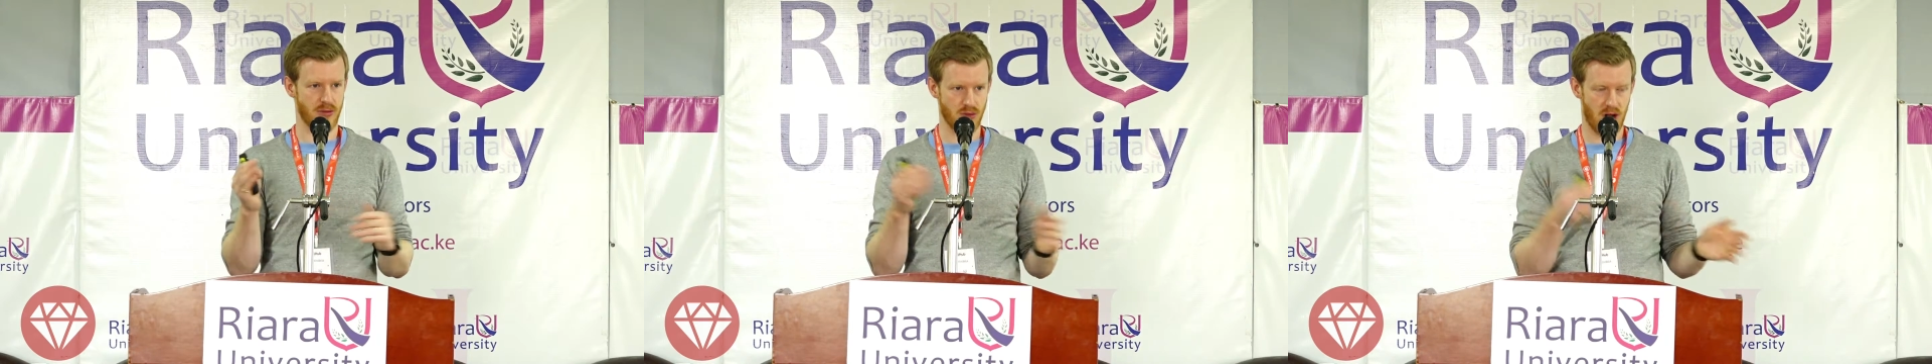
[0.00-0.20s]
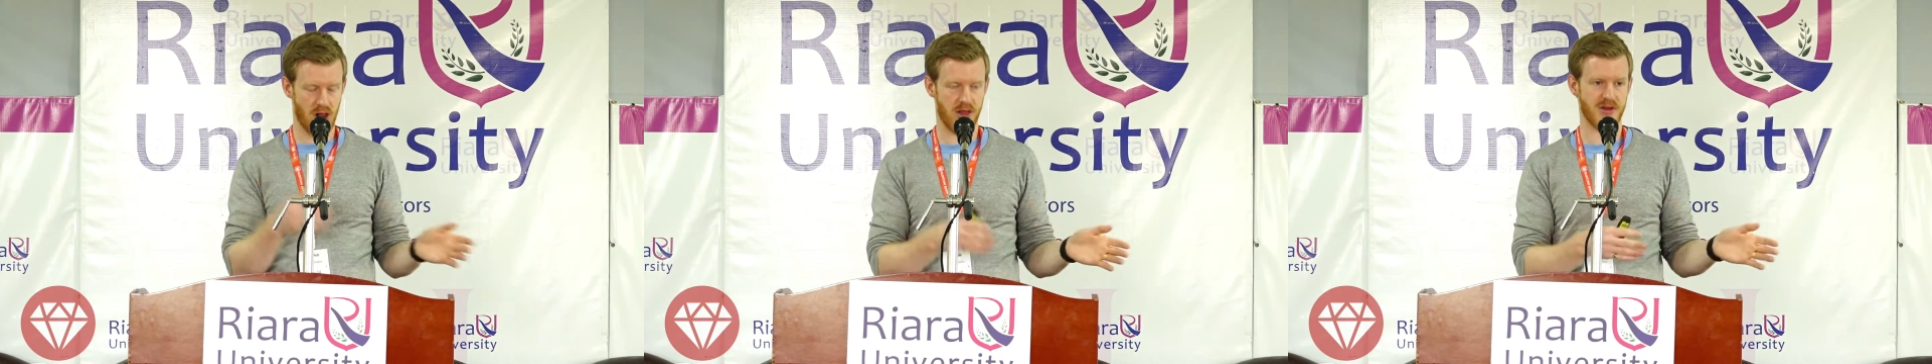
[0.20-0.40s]

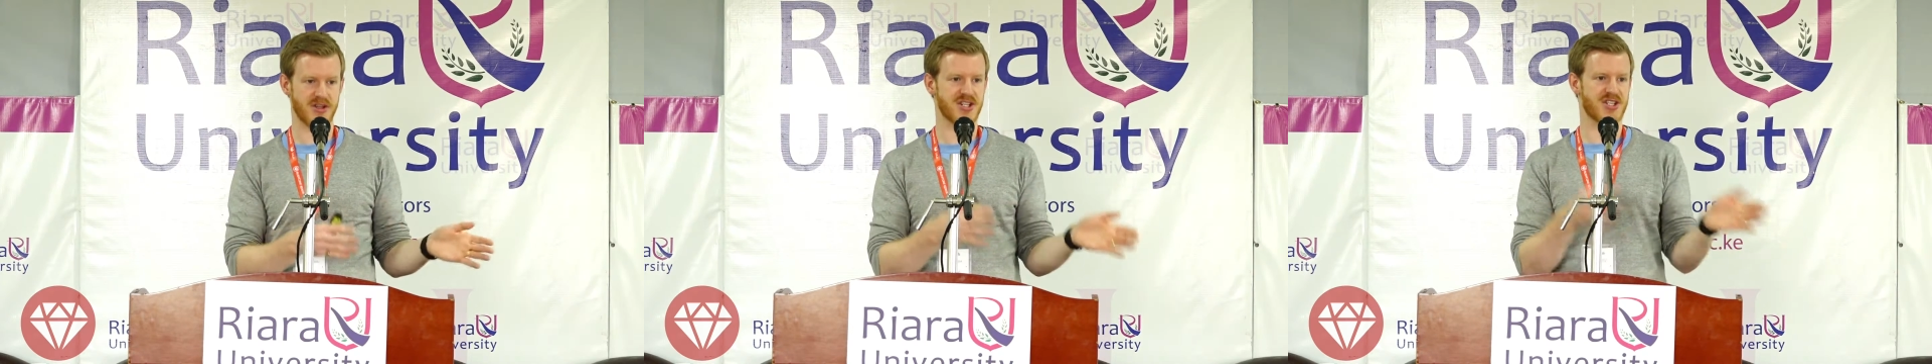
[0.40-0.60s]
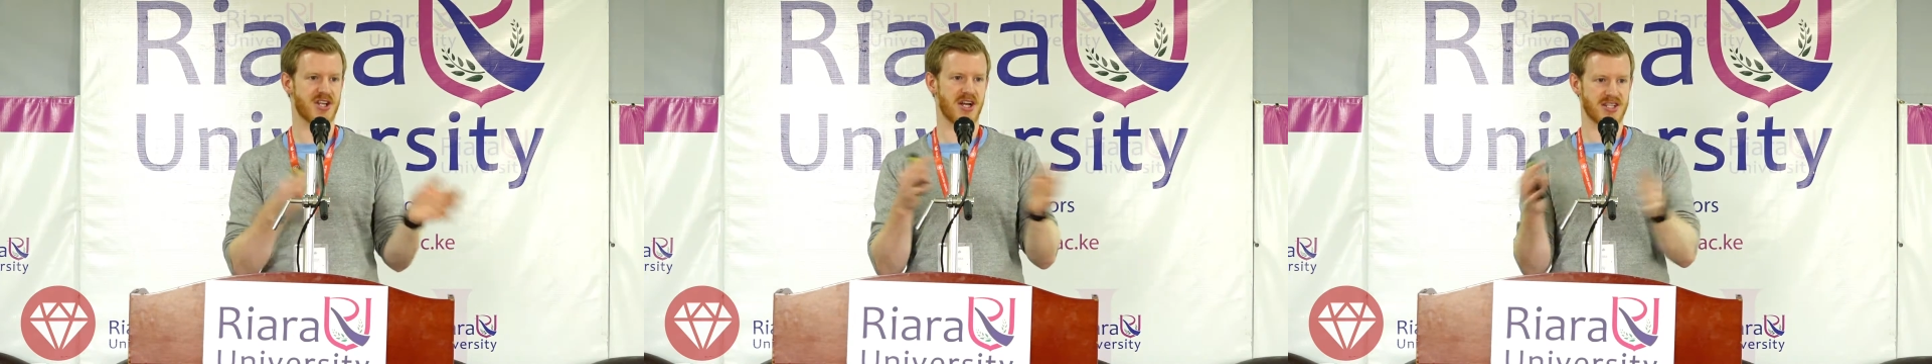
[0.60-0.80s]
rather than
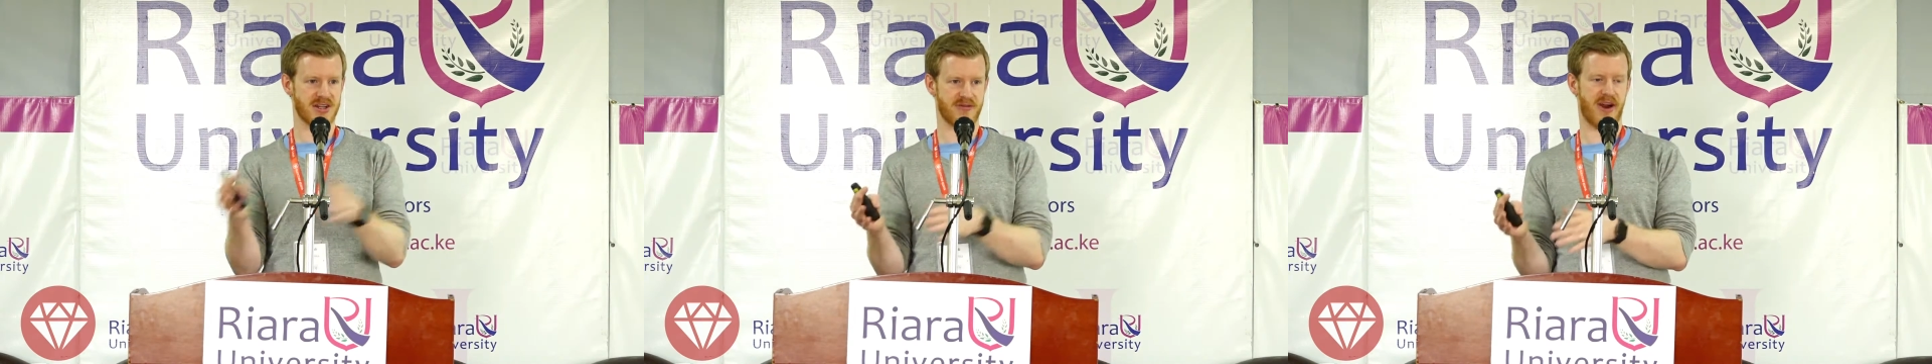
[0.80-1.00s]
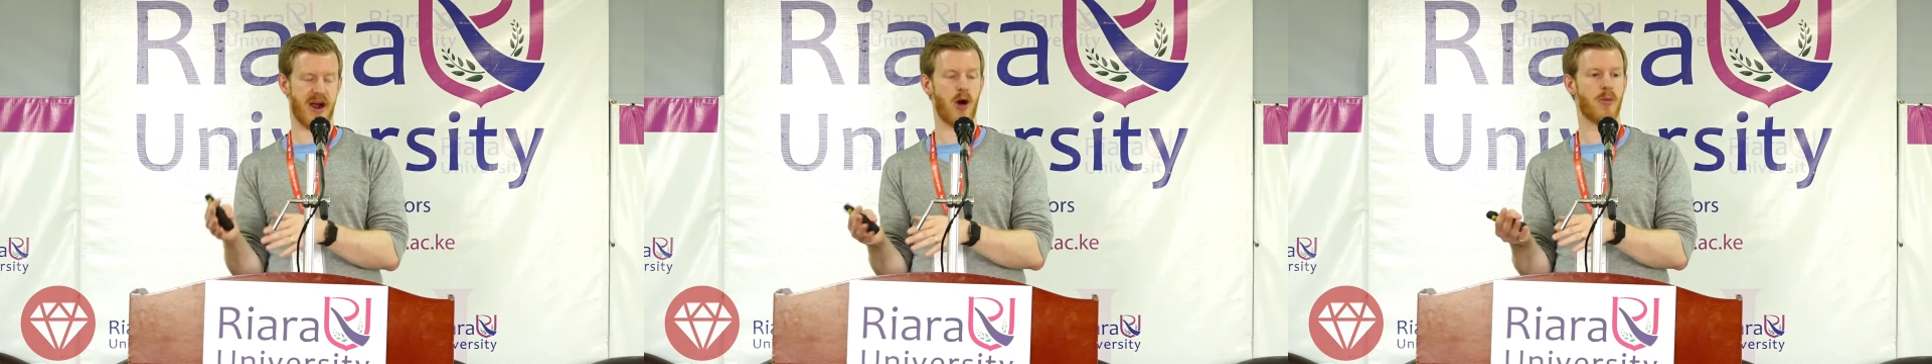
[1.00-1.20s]
just asking
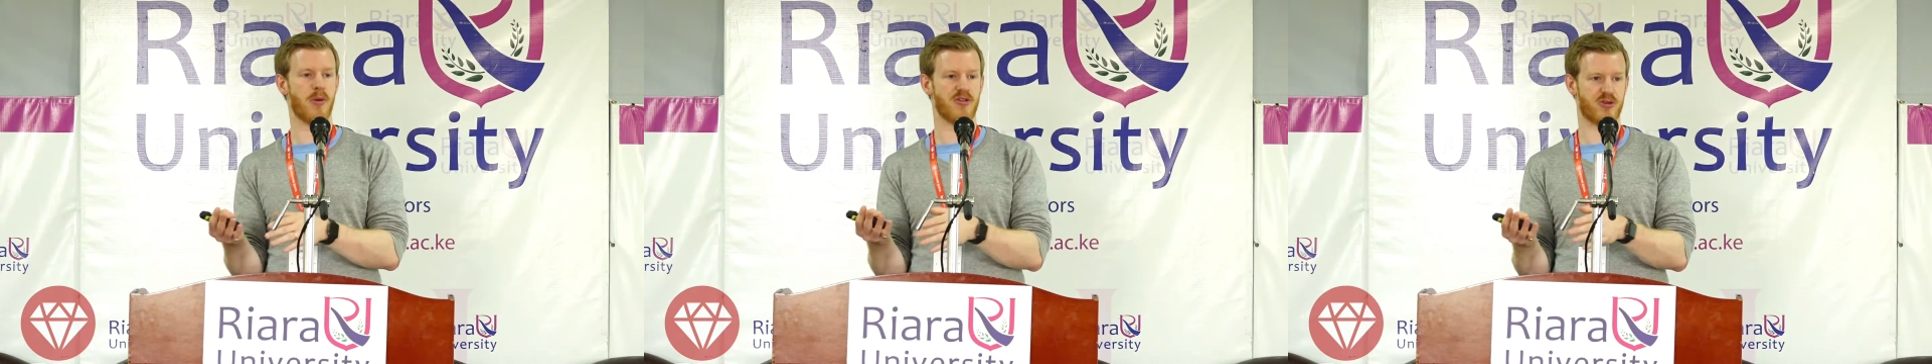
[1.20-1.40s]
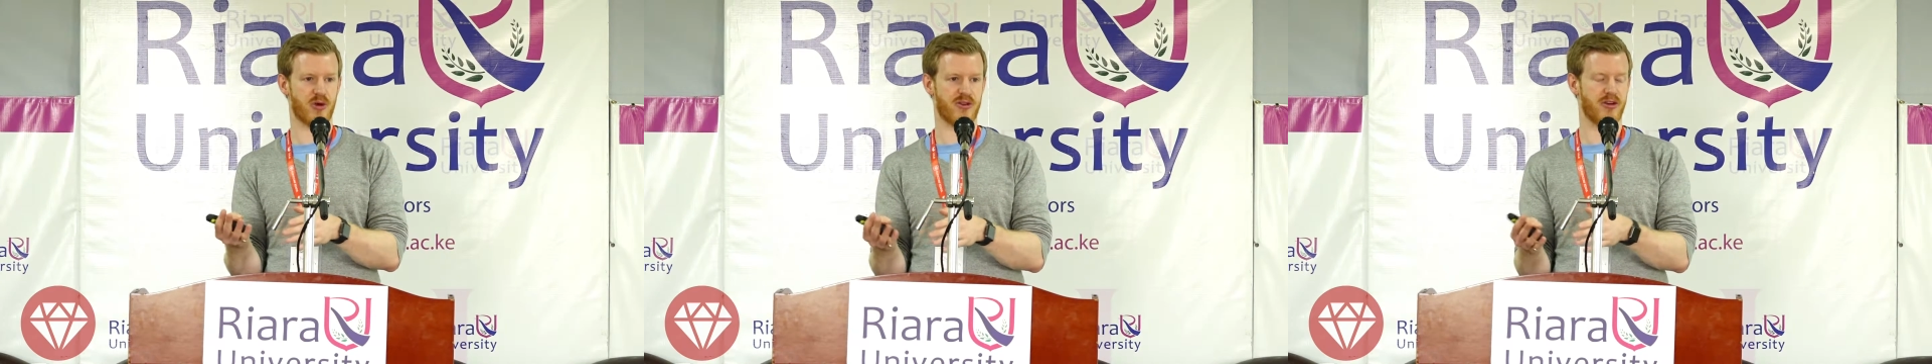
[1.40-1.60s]
for help on
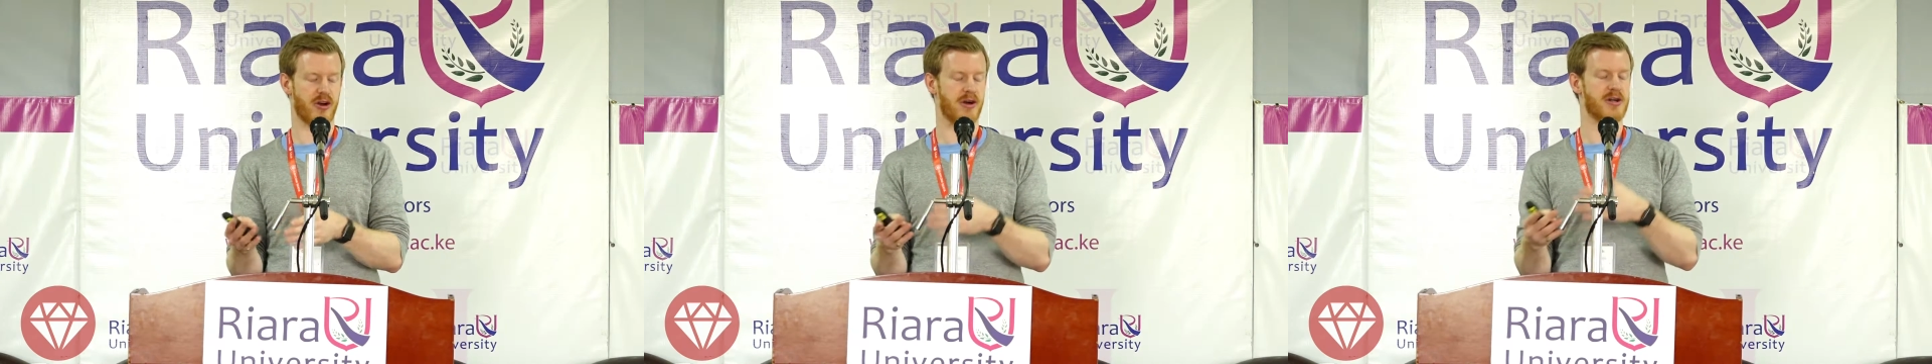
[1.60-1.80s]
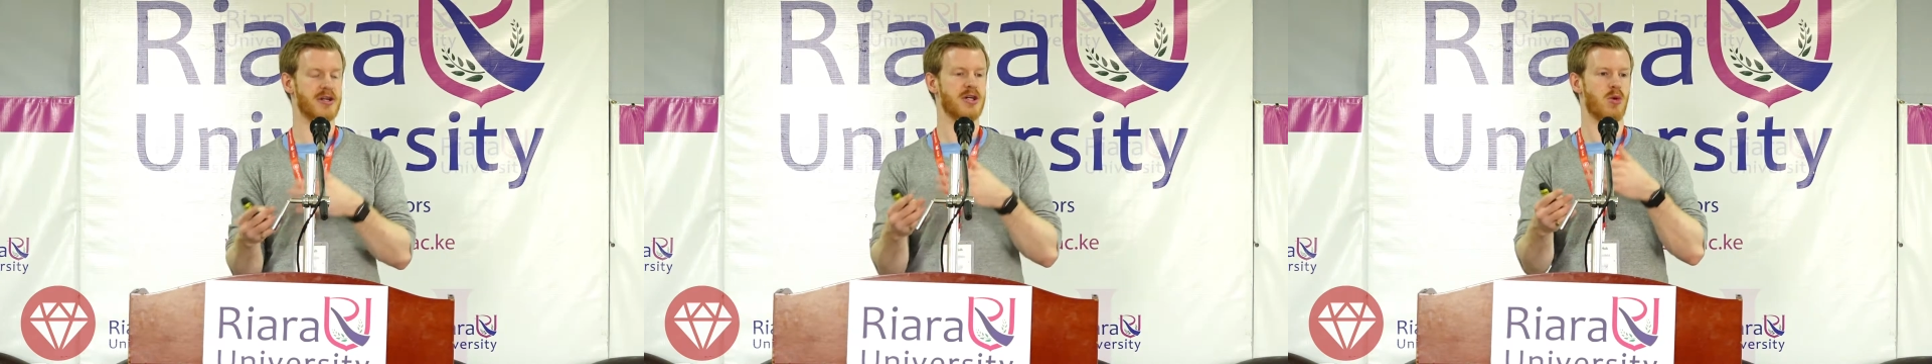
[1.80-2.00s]
Twitter,